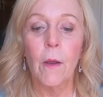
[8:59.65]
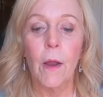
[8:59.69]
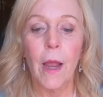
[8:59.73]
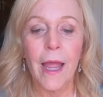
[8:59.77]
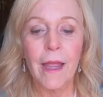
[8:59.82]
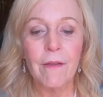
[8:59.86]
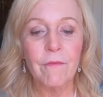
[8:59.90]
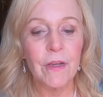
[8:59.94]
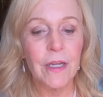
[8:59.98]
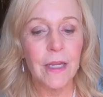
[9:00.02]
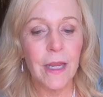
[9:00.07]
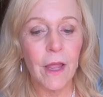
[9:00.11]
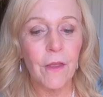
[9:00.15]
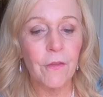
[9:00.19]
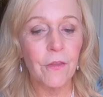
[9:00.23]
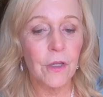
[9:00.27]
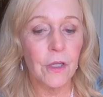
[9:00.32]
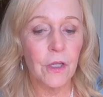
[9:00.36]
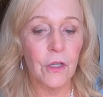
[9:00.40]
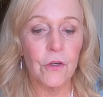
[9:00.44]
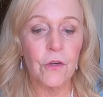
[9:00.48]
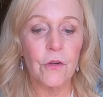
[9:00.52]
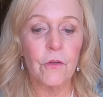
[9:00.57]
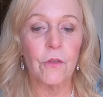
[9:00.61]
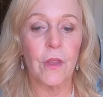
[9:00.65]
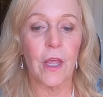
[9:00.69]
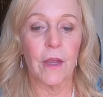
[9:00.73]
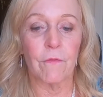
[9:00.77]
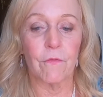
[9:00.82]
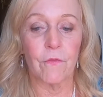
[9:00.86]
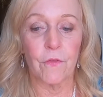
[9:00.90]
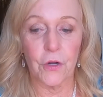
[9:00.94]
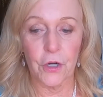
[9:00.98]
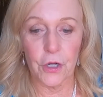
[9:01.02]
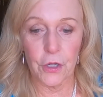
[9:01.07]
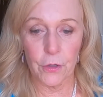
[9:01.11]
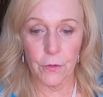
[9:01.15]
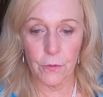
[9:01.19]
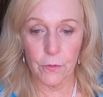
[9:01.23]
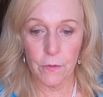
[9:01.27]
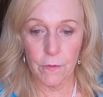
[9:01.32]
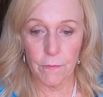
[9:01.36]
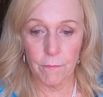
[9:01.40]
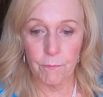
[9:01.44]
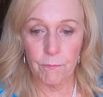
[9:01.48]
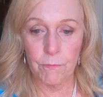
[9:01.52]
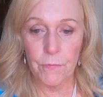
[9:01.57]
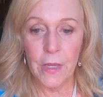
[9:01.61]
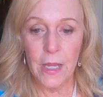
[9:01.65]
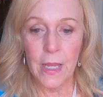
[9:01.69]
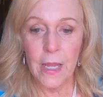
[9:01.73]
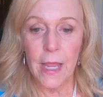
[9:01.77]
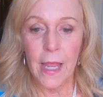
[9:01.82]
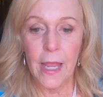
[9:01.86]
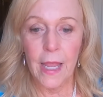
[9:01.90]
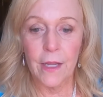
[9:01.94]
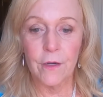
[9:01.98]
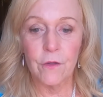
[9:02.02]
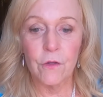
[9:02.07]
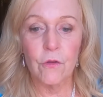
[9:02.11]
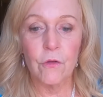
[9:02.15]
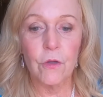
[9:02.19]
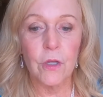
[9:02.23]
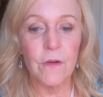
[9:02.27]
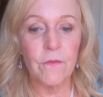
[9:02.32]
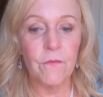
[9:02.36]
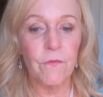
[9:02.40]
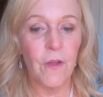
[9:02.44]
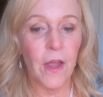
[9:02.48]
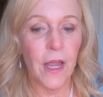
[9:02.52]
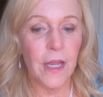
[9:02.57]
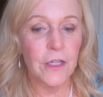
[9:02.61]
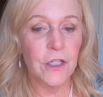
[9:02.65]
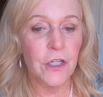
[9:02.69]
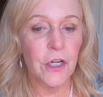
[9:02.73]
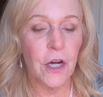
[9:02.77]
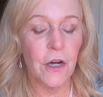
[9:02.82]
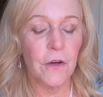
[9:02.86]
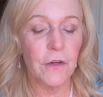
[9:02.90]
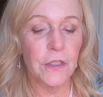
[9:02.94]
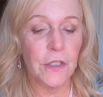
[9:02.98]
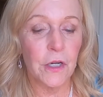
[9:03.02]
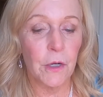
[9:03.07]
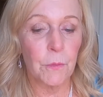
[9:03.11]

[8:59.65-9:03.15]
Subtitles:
I have a gal that can do that for you. And you can find her at